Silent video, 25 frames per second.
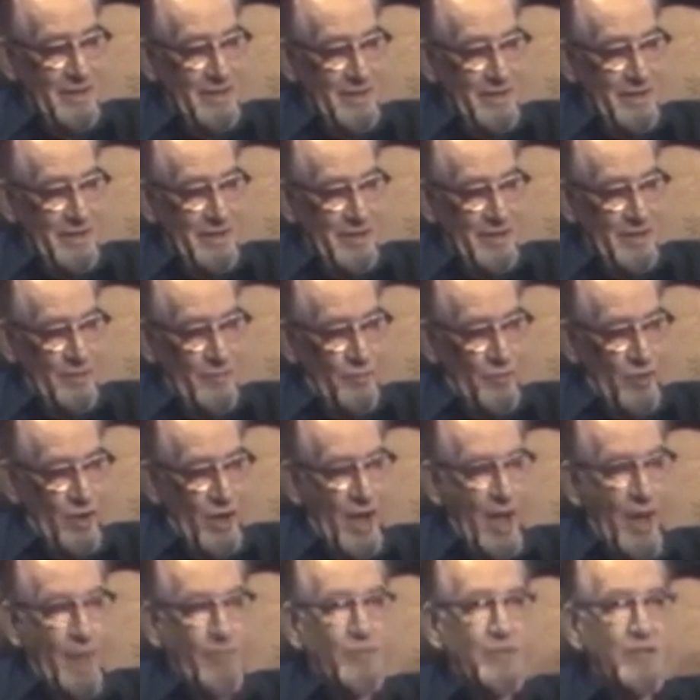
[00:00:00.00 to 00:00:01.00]
in
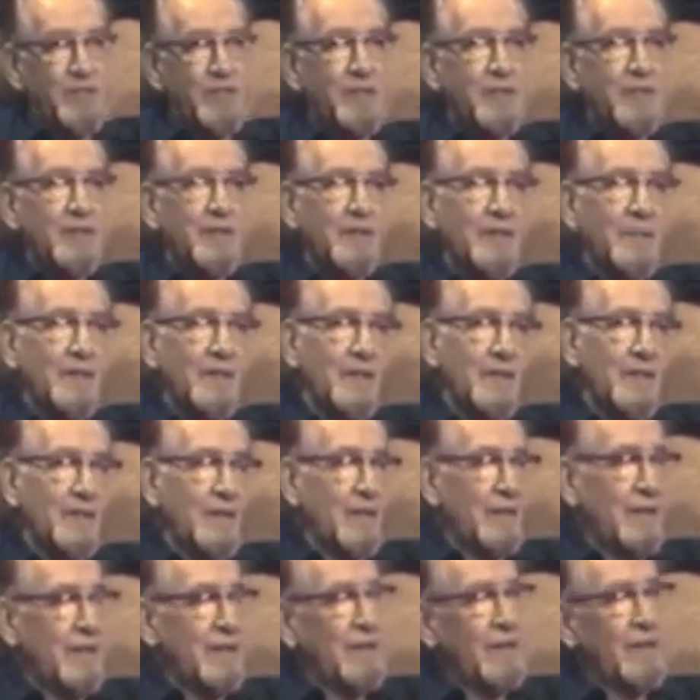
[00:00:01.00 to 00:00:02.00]
perhaps
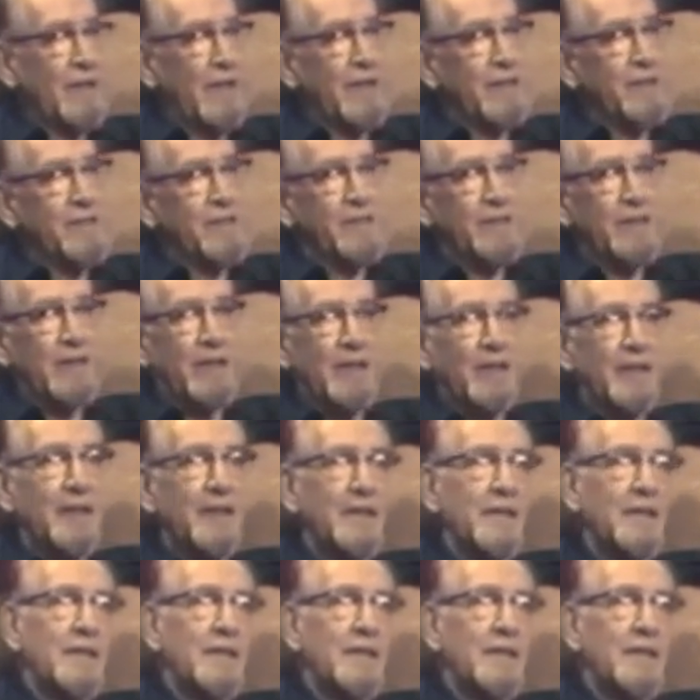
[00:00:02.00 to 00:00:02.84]
less than a